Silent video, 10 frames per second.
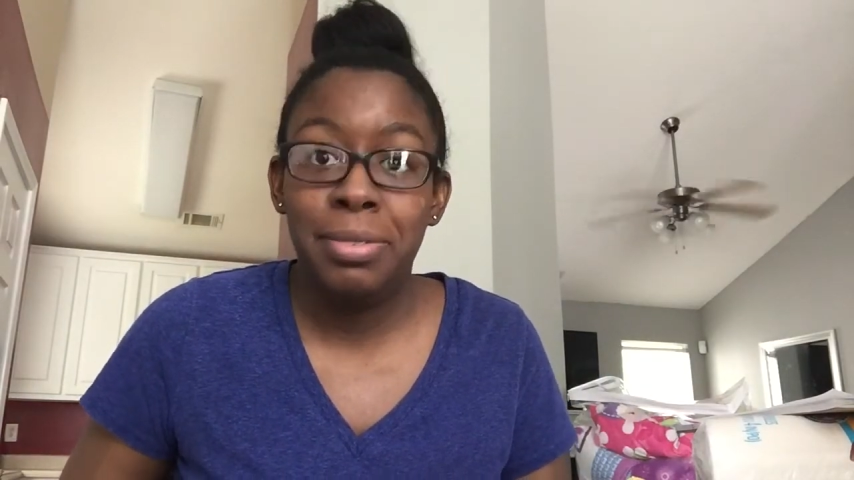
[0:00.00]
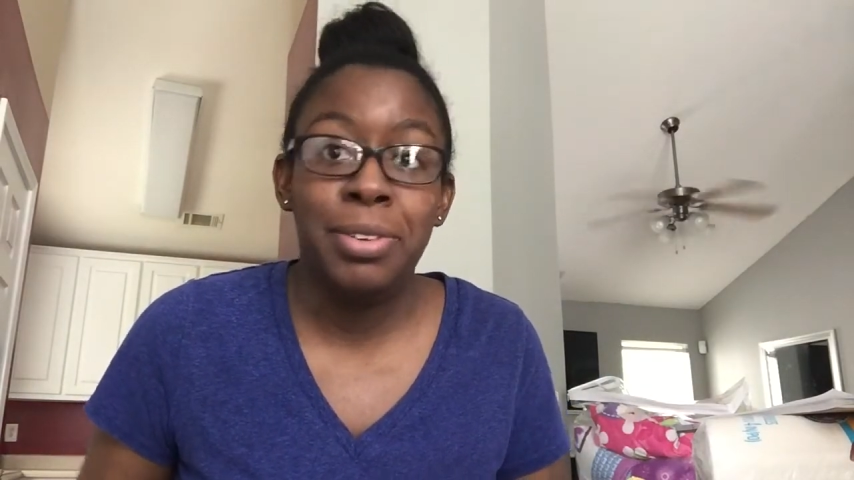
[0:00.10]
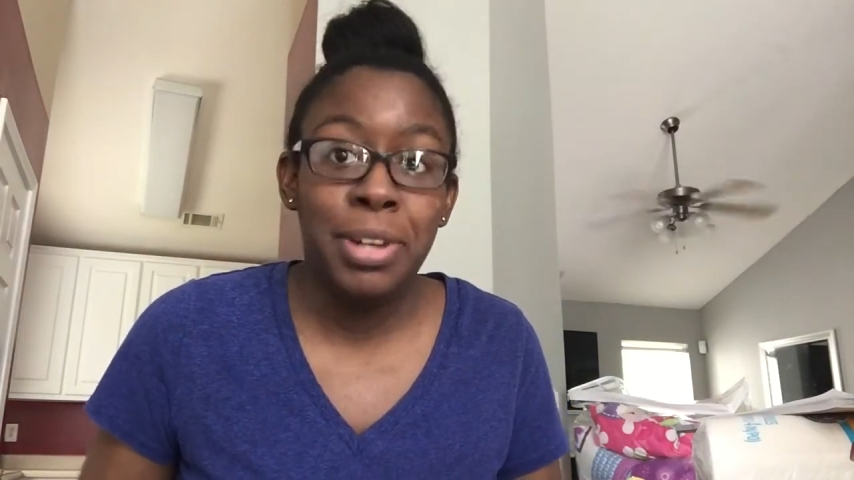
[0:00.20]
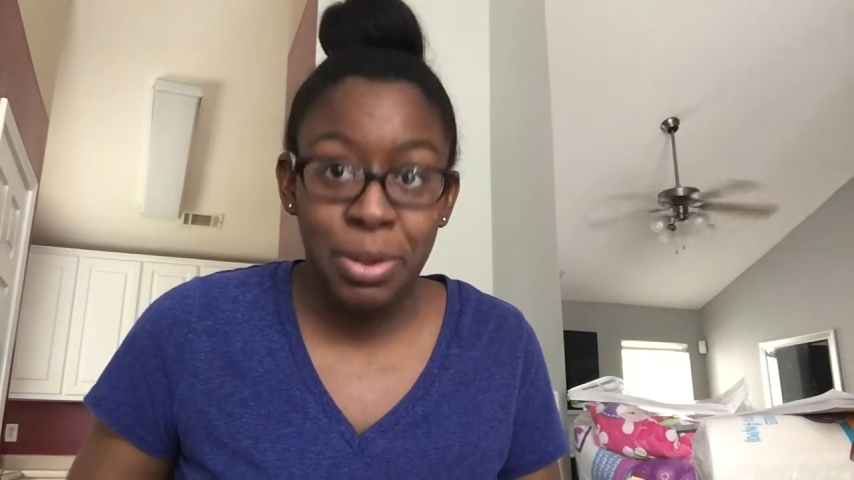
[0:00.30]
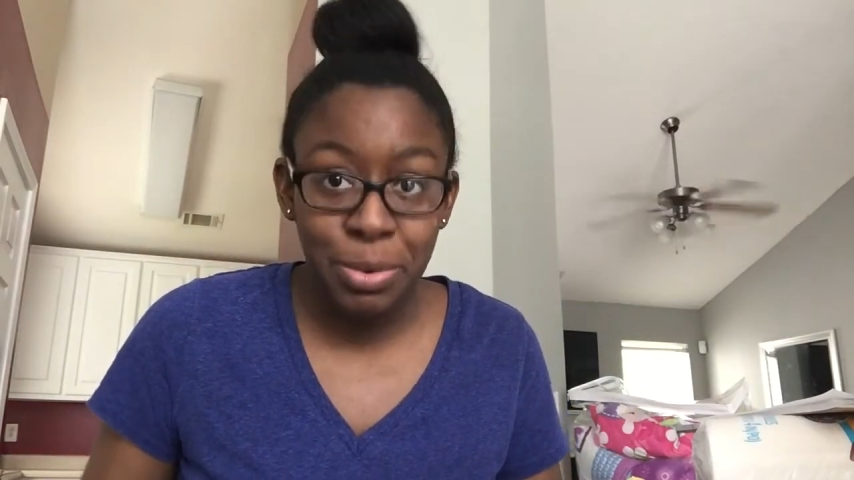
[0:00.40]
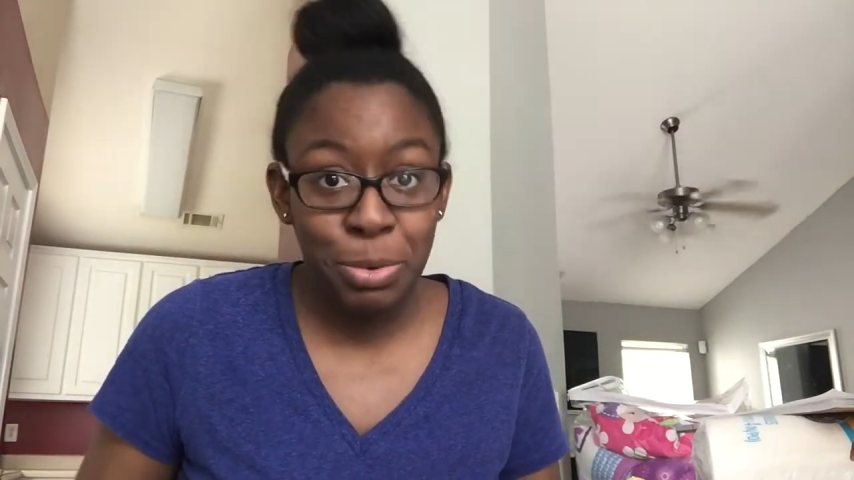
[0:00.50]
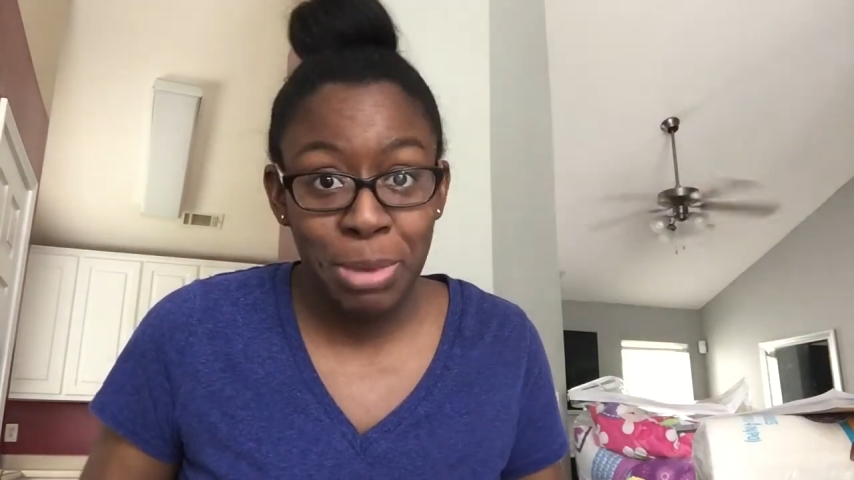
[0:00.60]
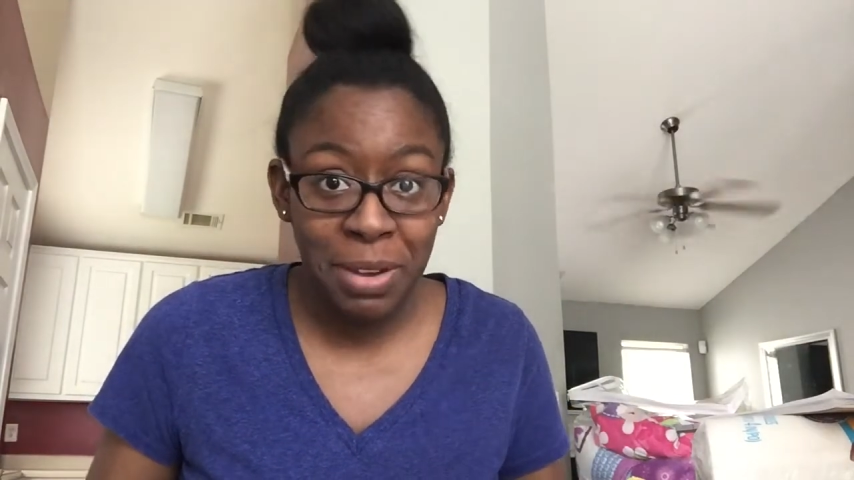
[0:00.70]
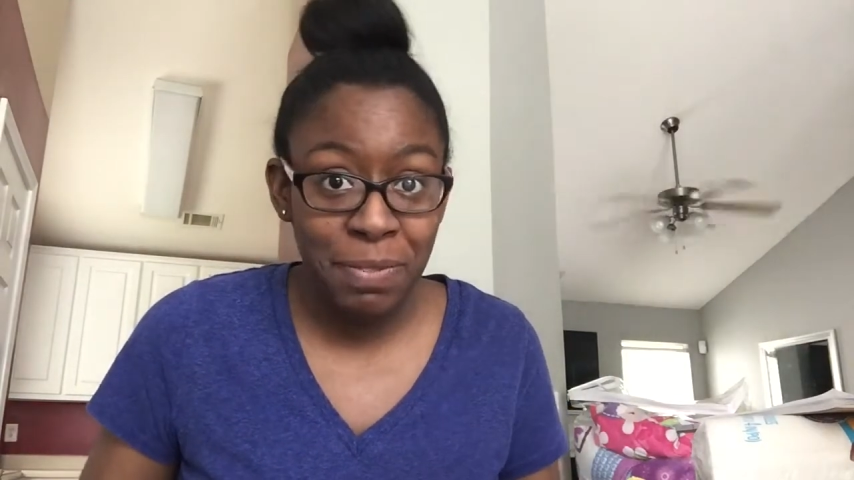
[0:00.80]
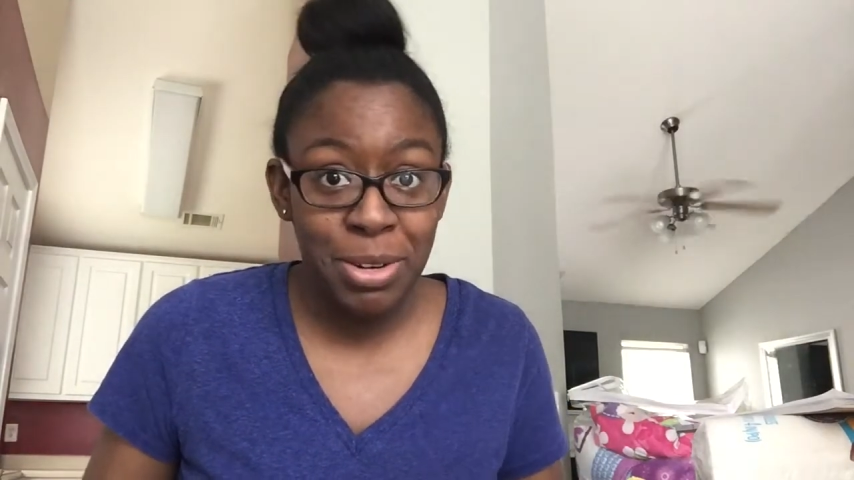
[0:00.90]
you know, do
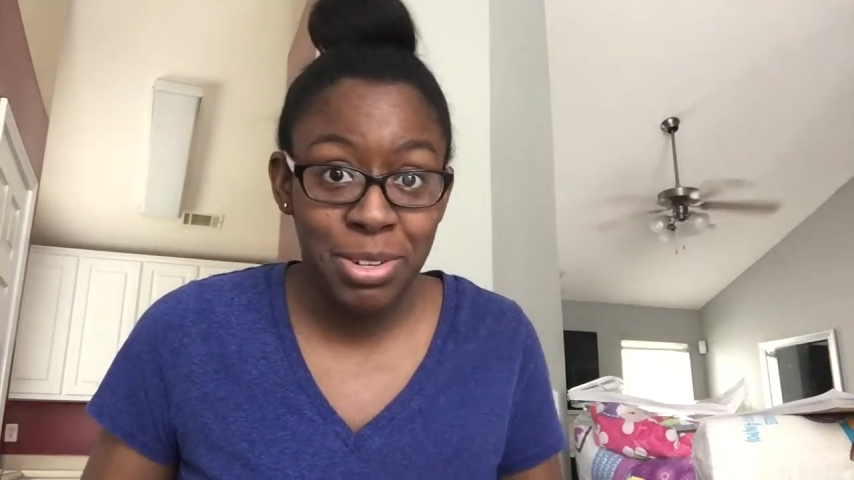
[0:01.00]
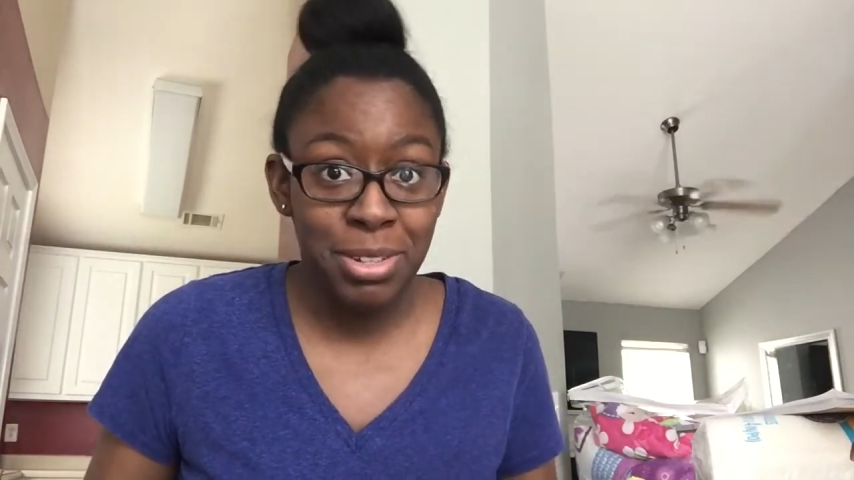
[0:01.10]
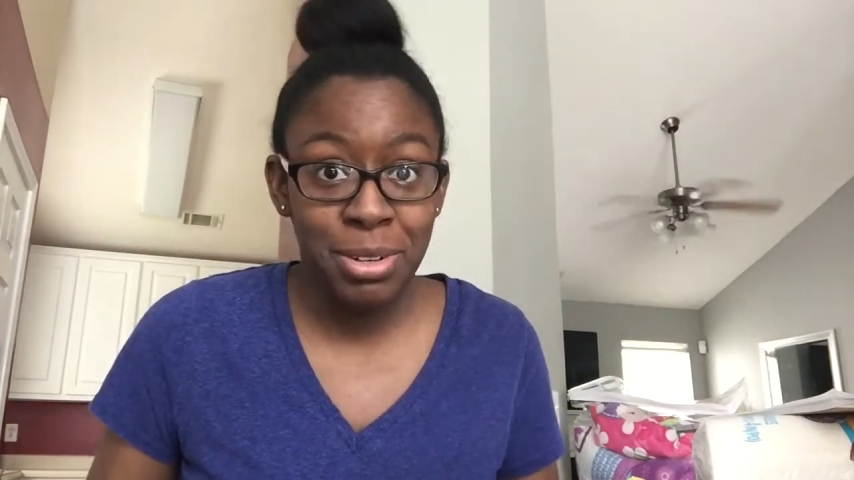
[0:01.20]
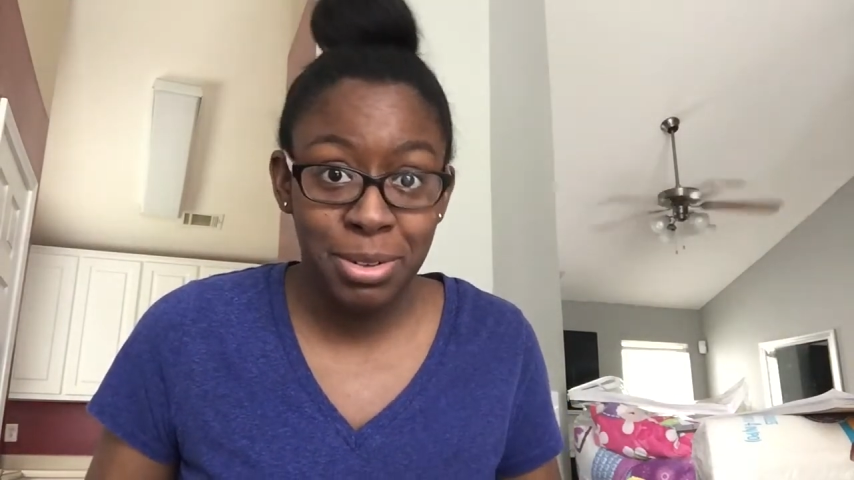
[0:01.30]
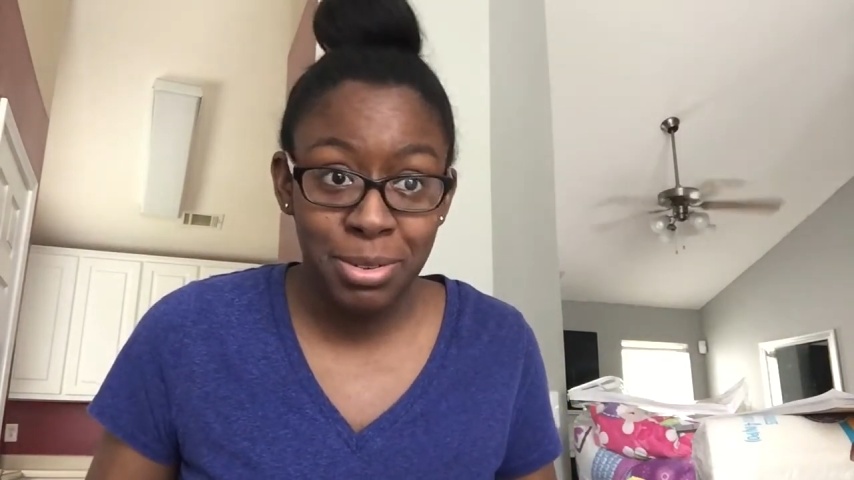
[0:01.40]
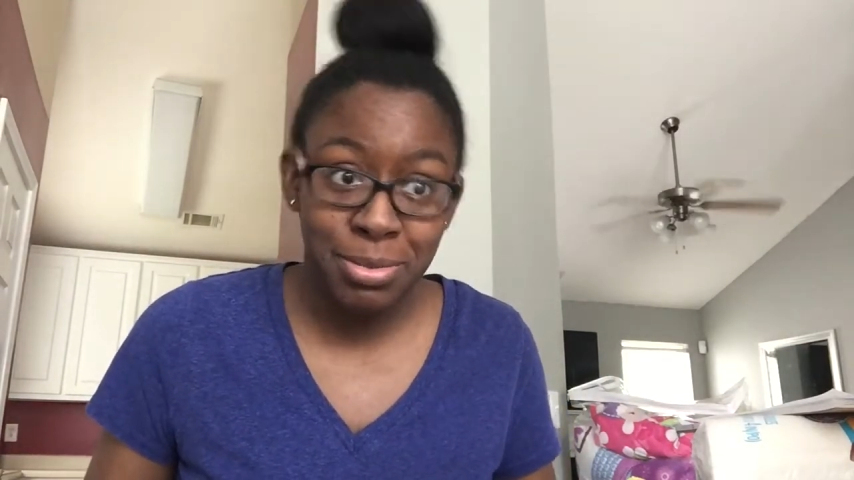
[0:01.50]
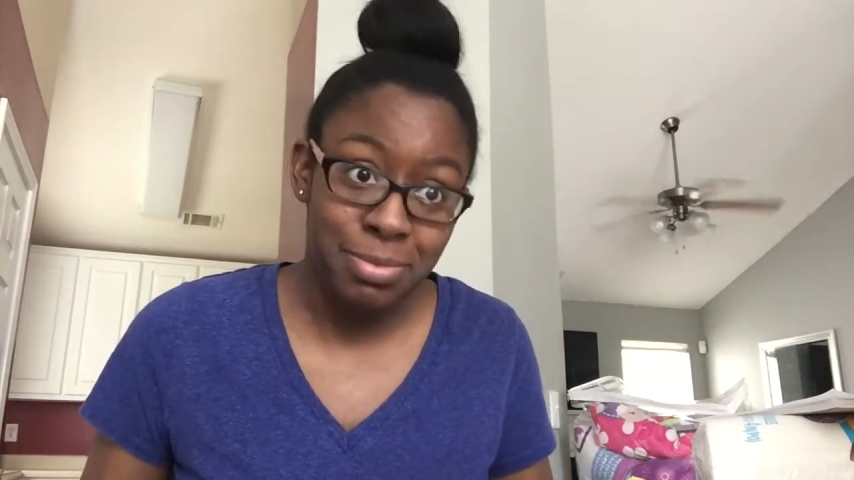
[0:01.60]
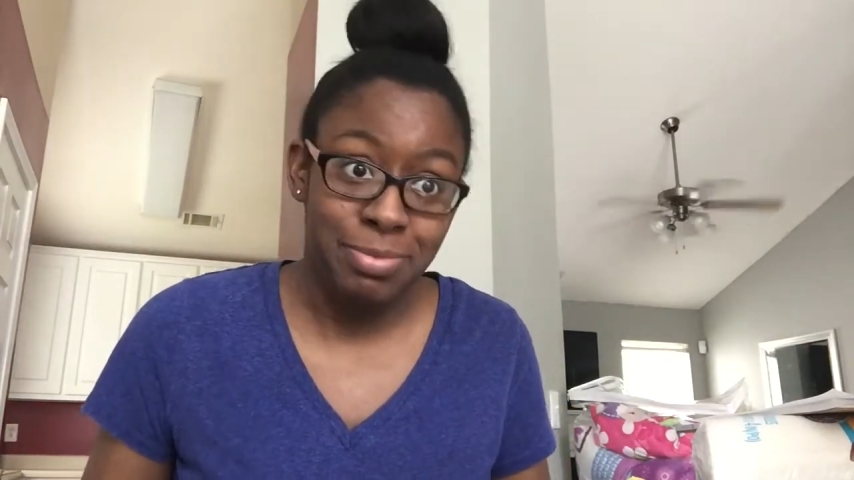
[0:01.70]
my first little